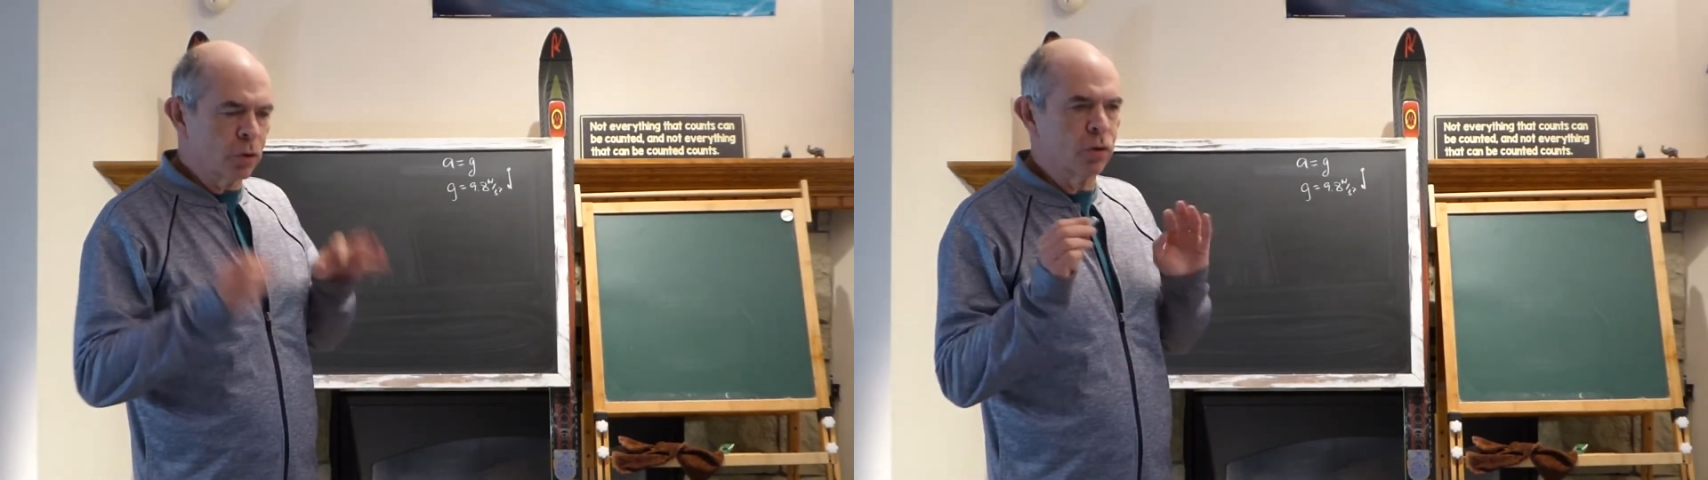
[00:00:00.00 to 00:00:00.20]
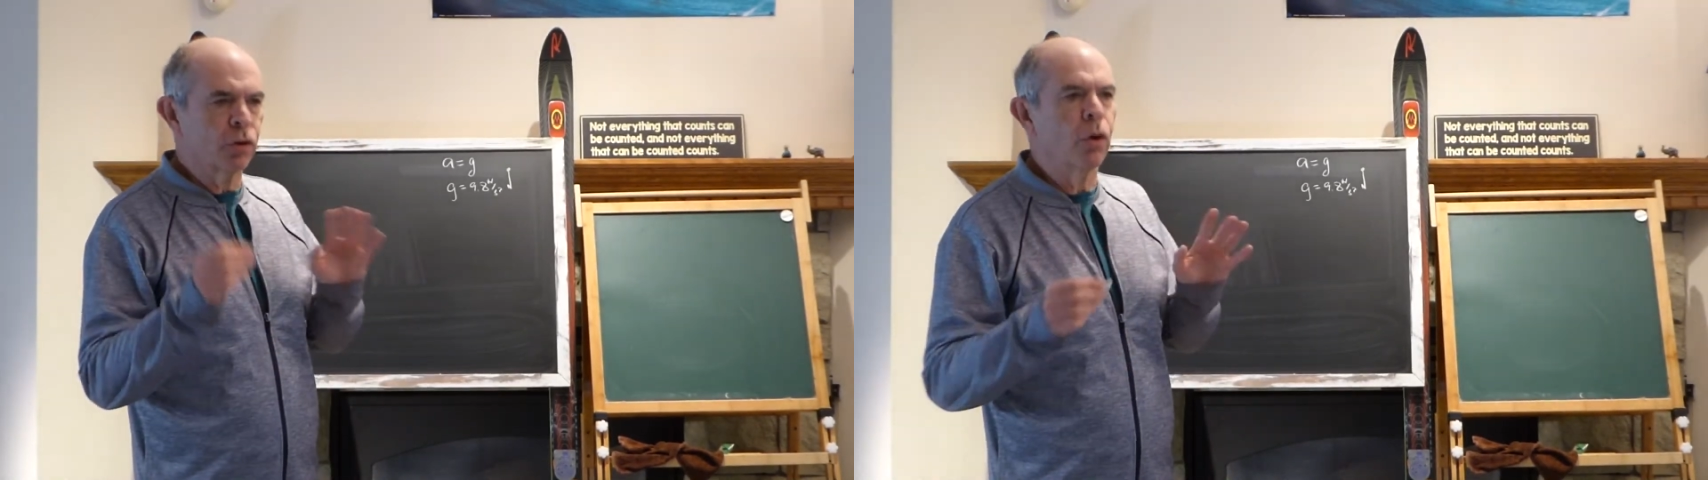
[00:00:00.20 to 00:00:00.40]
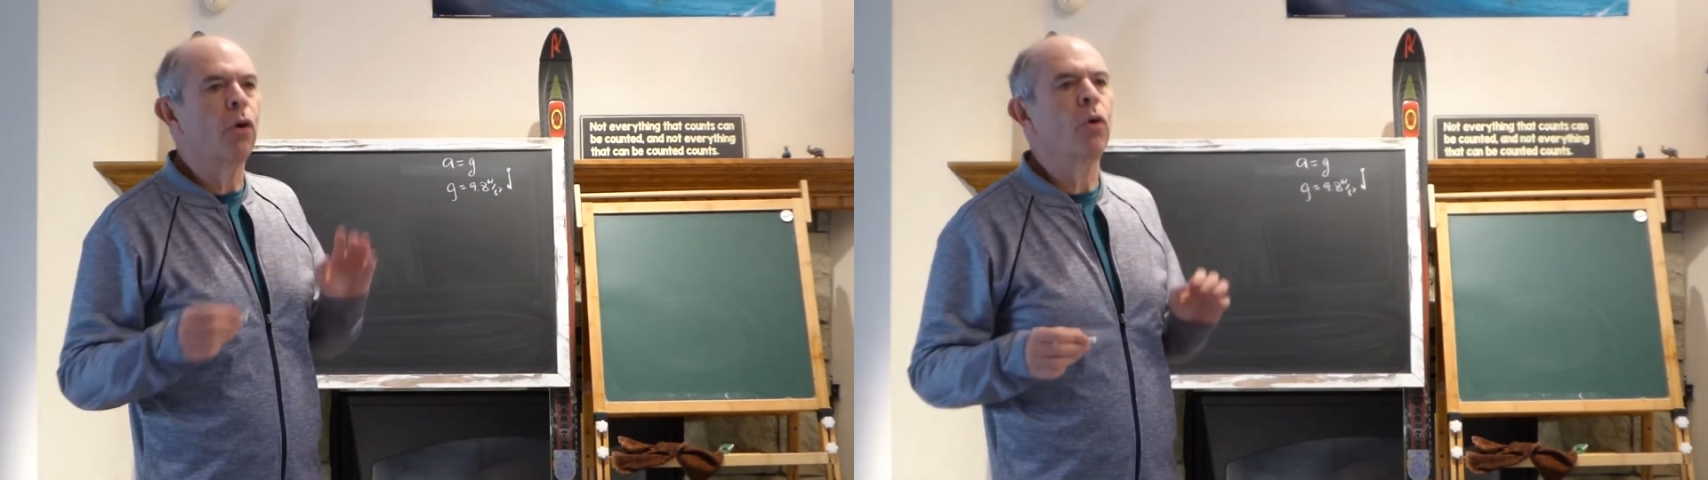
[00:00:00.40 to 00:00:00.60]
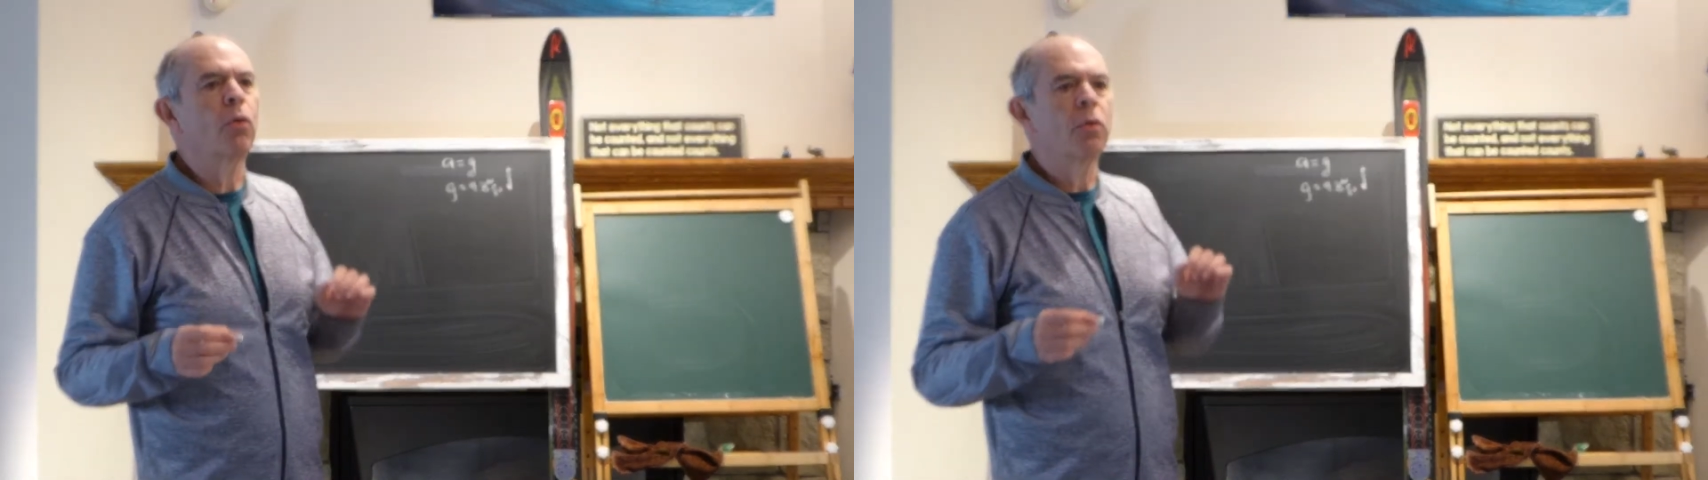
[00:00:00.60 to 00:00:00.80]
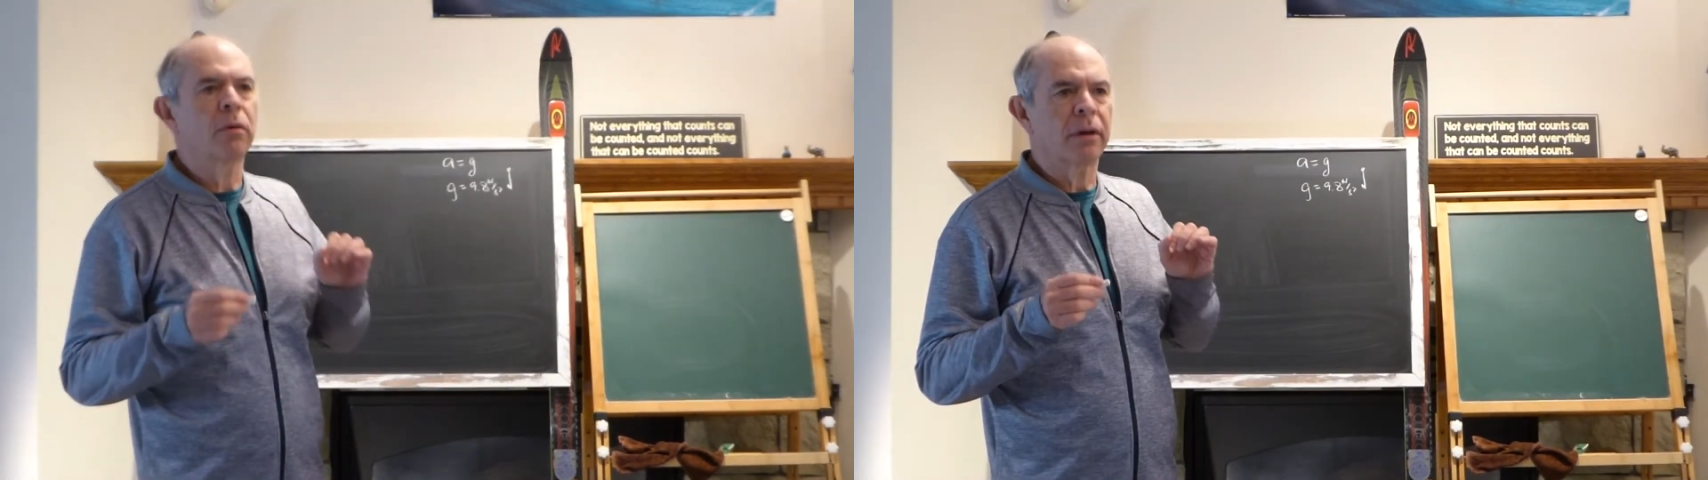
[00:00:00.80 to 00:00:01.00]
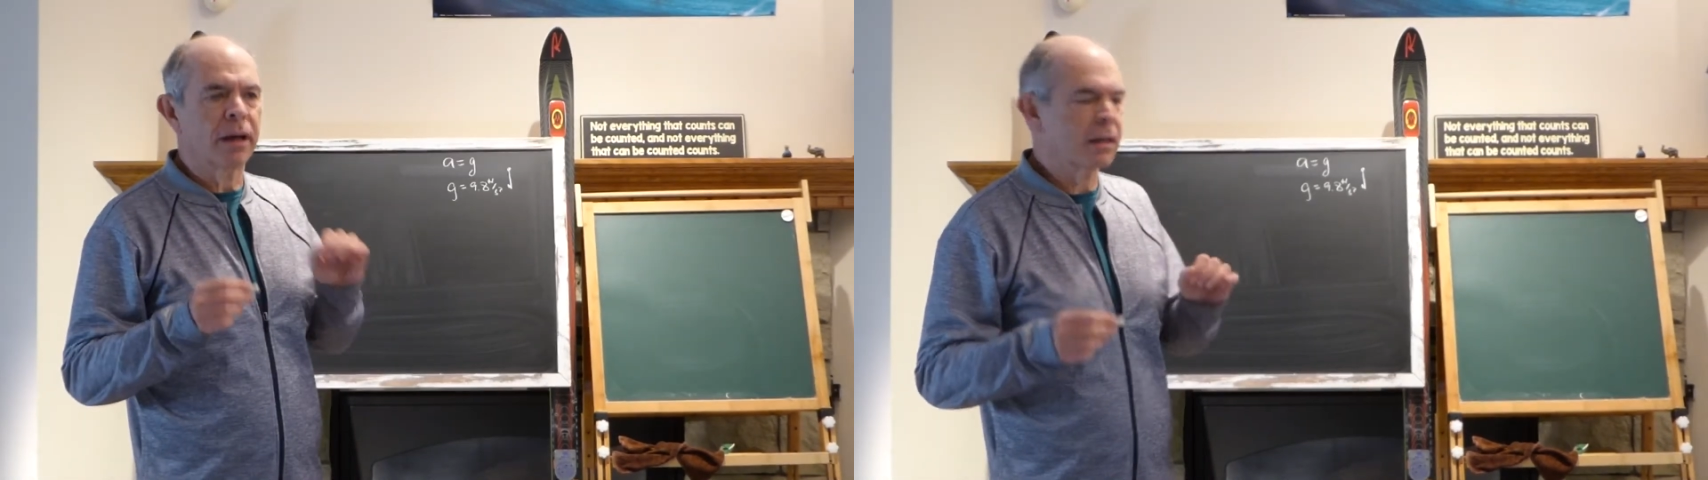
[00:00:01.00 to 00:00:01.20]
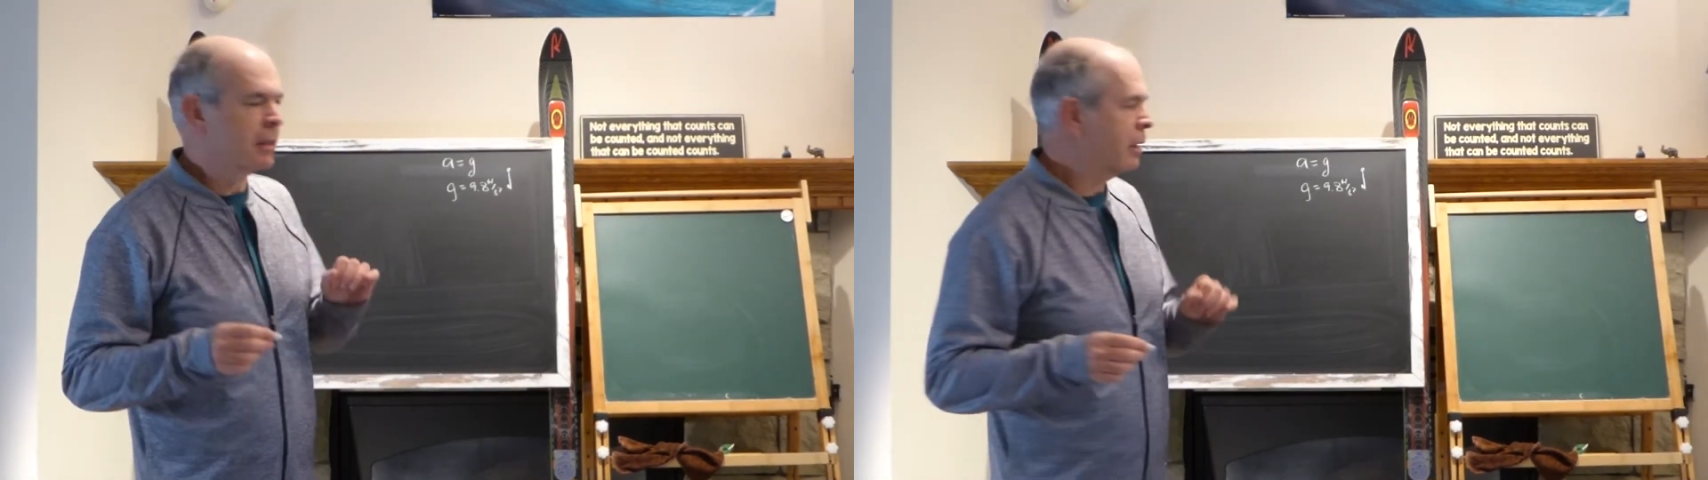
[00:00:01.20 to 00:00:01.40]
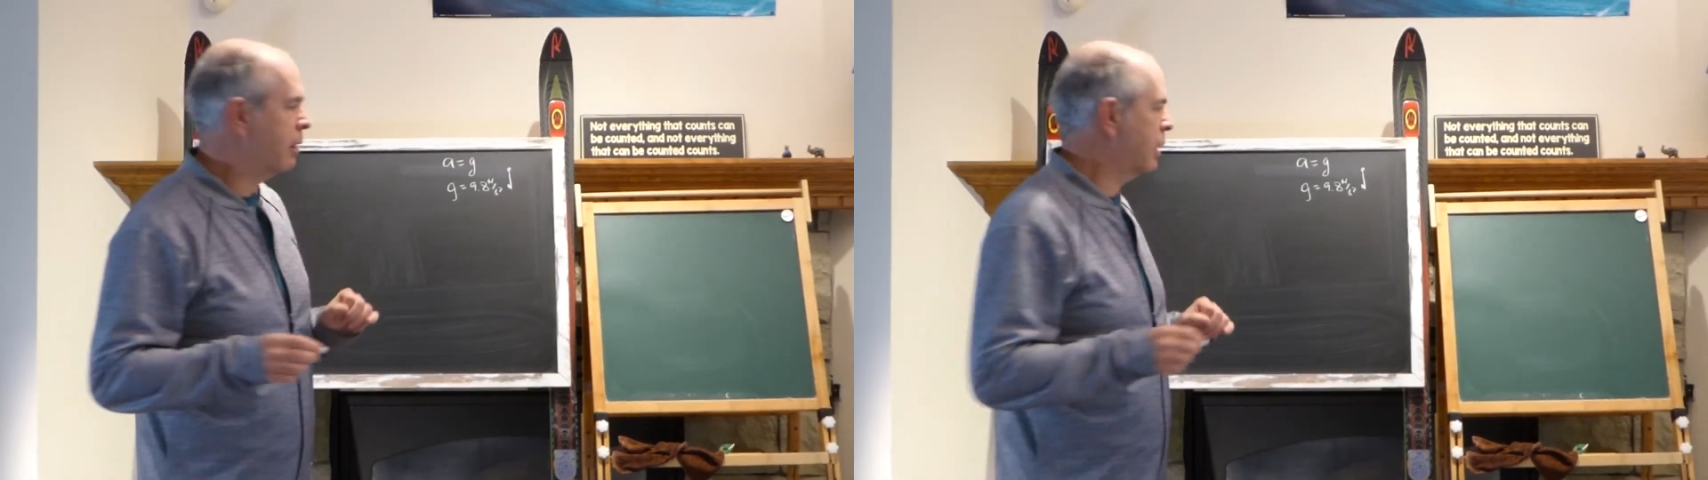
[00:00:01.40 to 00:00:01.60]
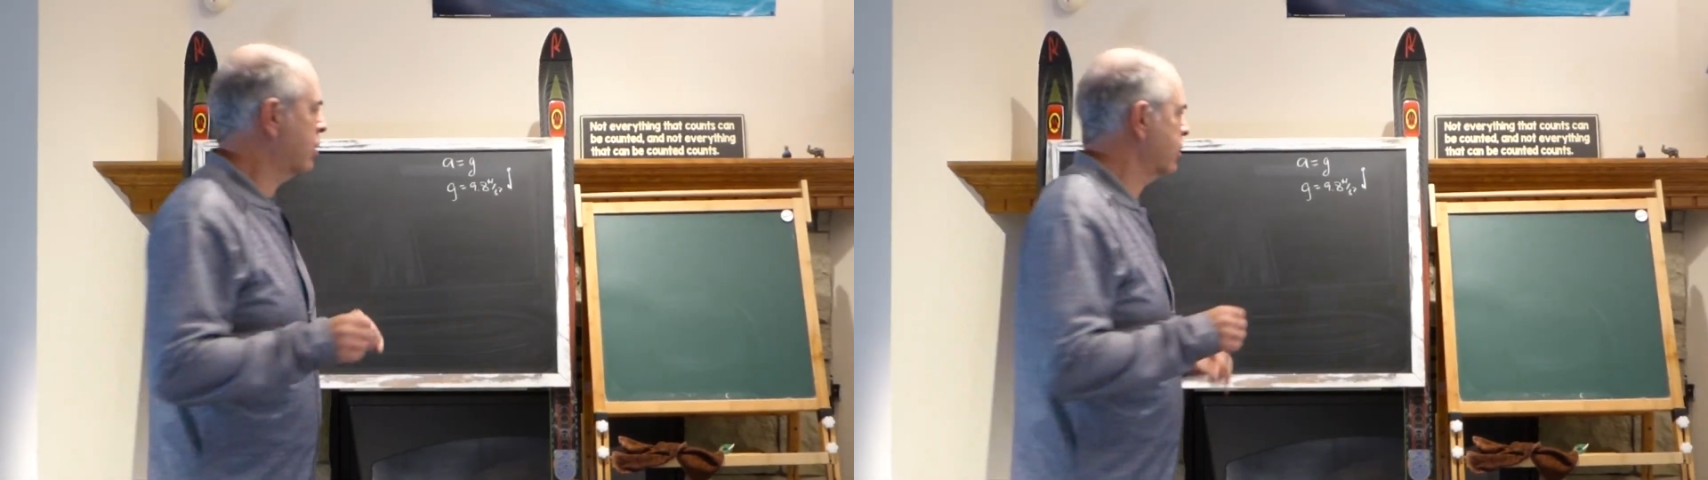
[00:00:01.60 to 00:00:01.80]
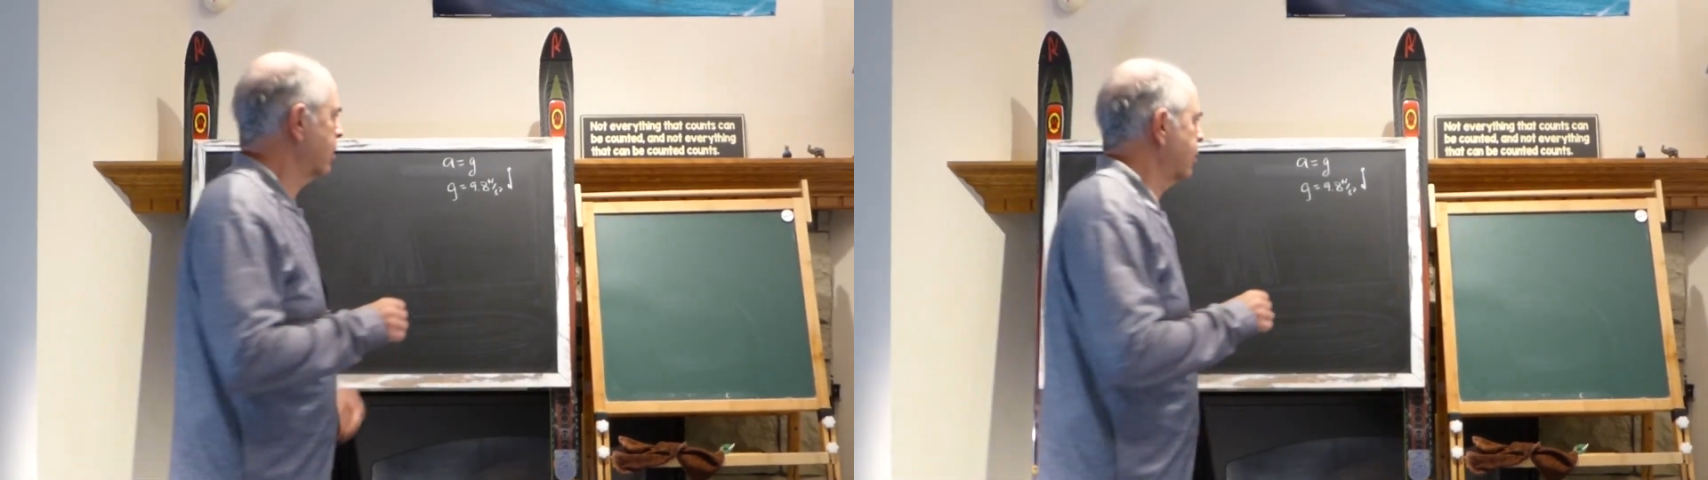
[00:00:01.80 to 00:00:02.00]
You know
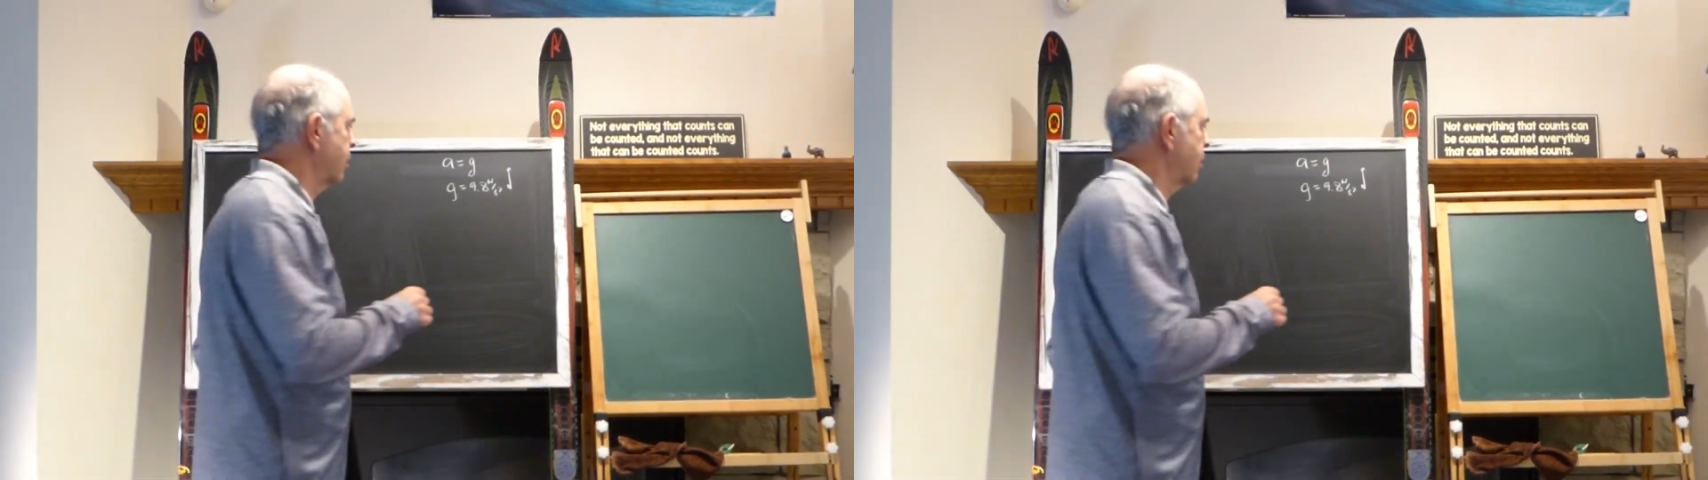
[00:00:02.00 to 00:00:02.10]
acceleration.